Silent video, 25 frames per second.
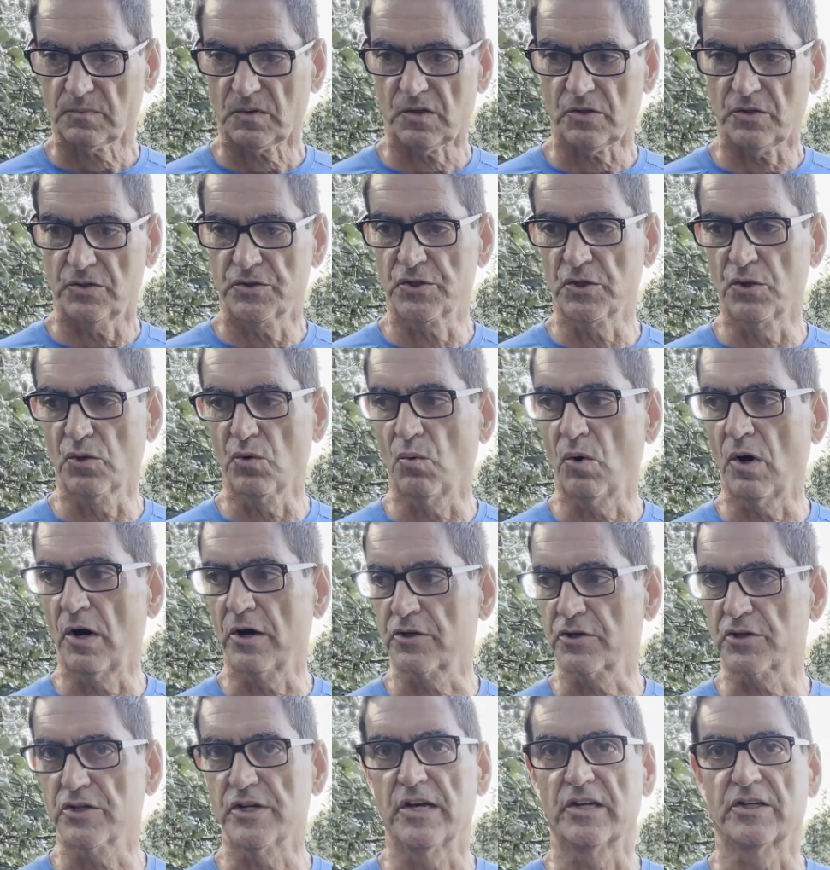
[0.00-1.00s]
So the
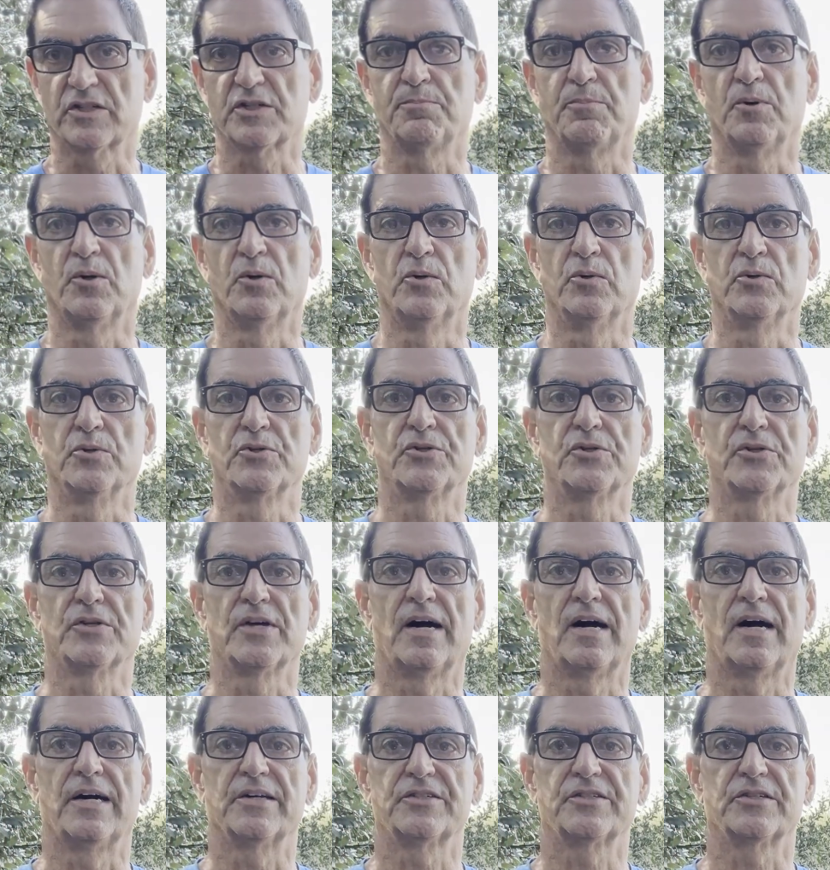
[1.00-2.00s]
water's not exposed to the
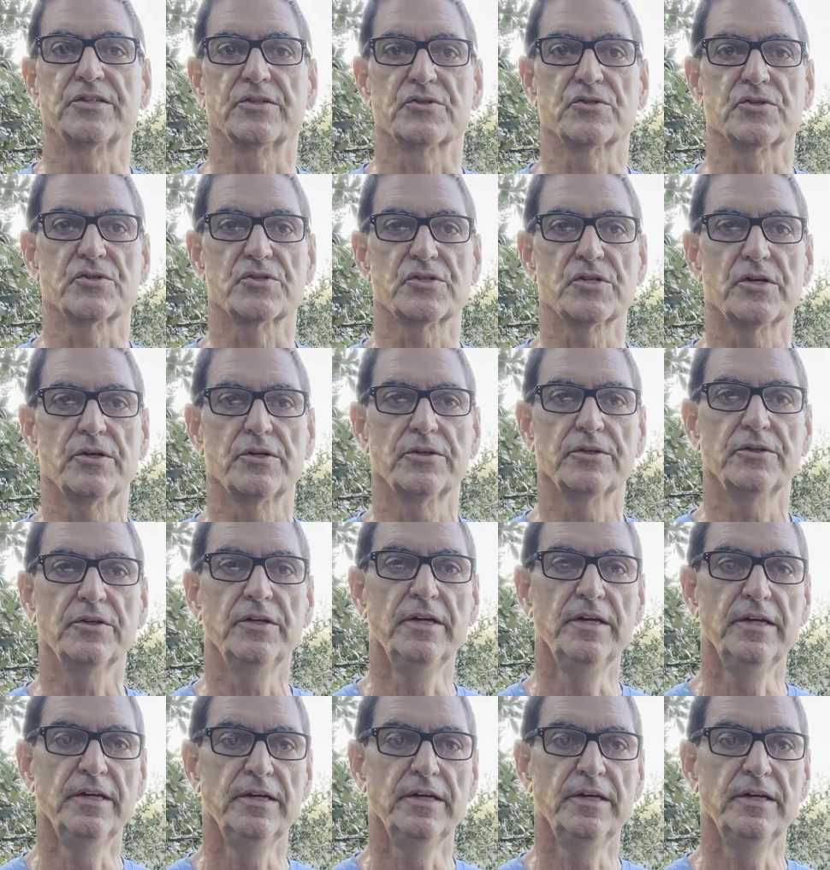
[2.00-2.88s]
hot Texas sun.